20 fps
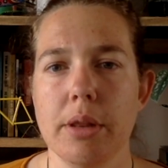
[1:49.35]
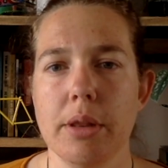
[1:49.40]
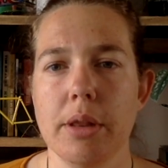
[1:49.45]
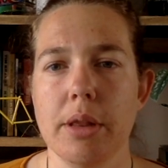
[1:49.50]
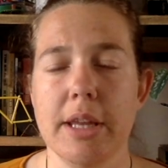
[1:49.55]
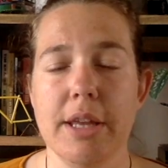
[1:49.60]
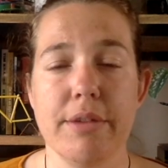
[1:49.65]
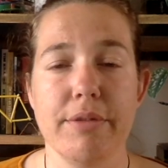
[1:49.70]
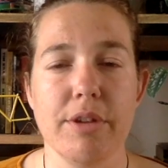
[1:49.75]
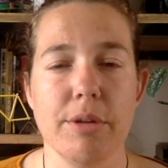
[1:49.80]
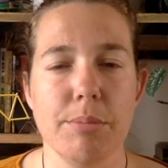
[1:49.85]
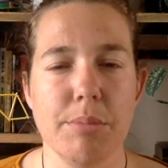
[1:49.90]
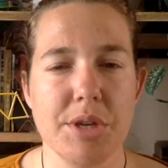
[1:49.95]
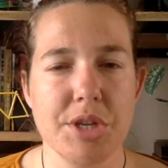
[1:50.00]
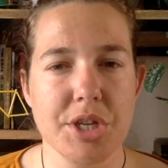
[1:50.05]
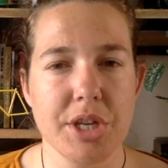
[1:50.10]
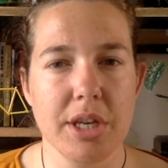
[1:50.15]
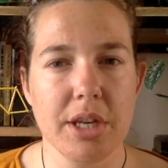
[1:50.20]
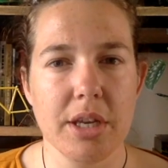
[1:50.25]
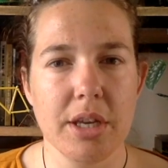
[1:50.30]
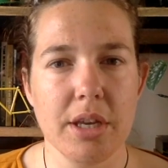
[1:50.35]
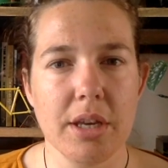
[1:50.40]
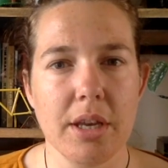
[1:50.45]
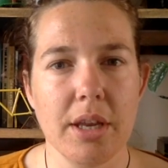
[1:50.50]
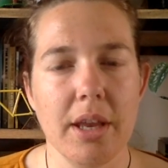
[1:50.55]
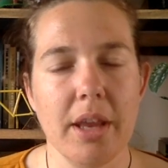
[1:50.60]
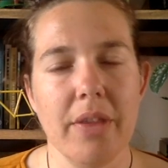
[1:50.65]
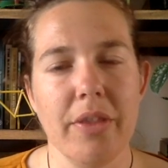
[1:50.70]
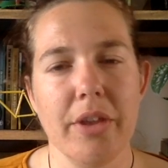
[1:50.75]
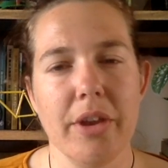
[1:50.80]
live in Michigan
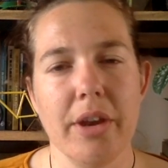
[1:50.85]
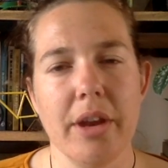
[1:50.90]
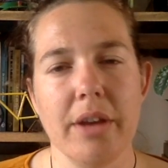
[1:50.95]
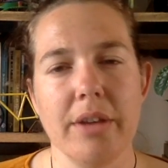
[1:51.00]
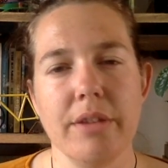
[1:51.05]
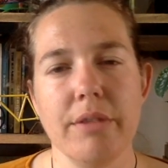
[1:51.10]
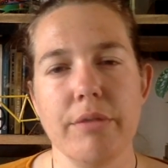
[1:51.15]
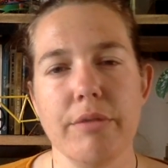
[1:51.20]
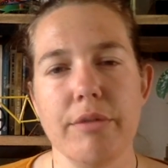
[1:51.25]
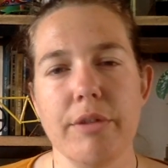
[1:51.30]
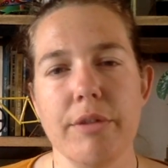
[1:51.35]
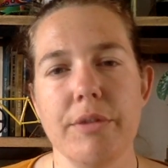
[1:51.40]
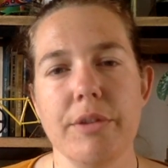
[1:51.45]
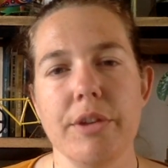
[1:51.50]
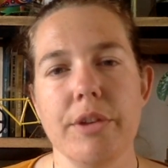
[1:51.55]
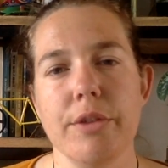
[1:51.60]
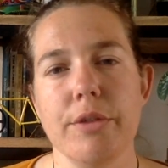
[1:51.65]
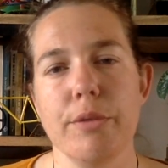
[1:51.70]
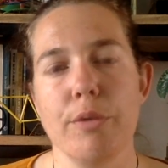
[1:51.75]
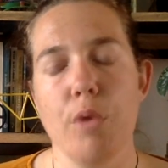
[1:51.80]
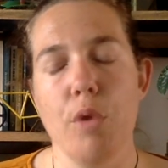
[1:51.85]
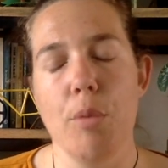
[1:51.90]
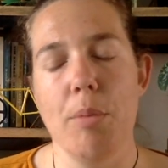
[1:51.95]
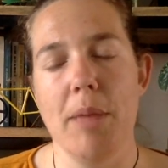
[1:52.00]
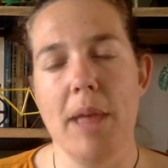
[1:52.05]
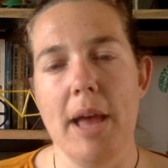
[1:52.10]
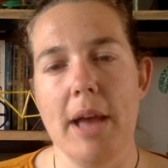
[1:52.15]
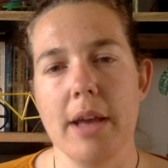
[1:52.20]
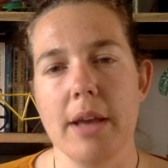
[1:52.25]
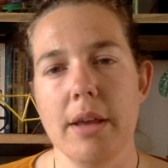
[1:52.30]
in the nineteen fifties for
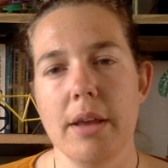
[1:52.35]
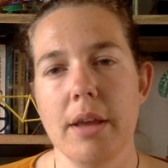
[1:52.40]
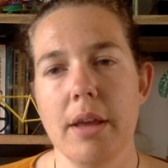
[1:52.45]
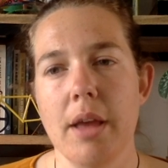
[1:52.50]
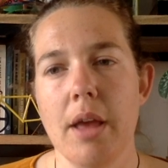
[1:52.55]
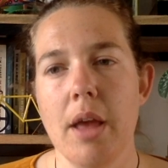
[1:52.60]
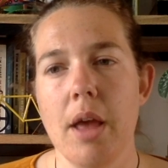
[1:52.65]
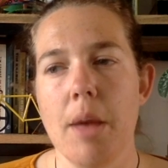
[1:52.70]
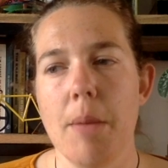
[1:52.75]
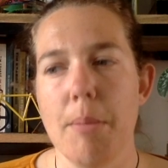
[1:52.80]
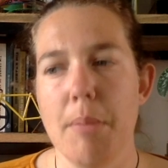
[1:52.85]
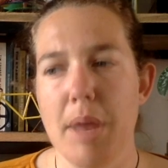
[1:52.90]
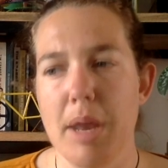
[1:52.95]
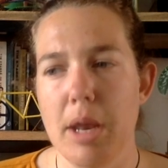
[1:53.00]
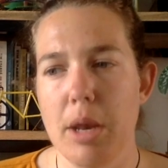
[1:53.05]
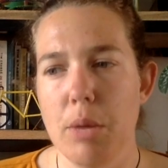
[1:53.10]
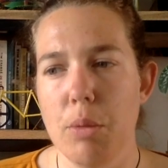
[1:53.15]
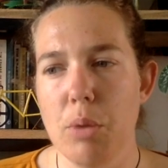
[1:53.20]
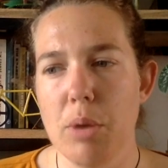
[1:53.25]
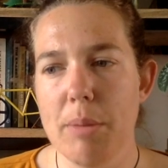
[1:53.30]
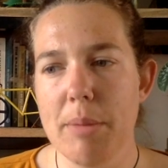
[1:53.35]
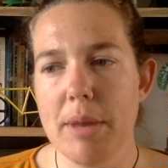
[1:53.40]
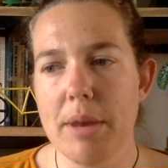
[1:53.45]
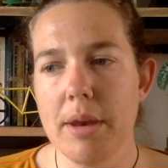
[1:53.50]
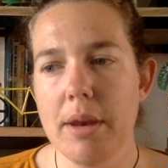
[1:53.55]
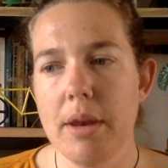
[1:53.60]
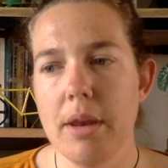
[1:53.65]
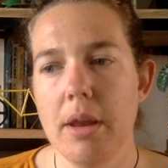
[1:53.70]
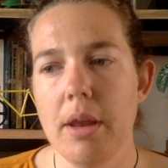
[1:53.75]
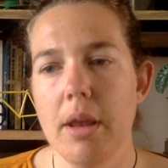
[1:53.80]
black men and women,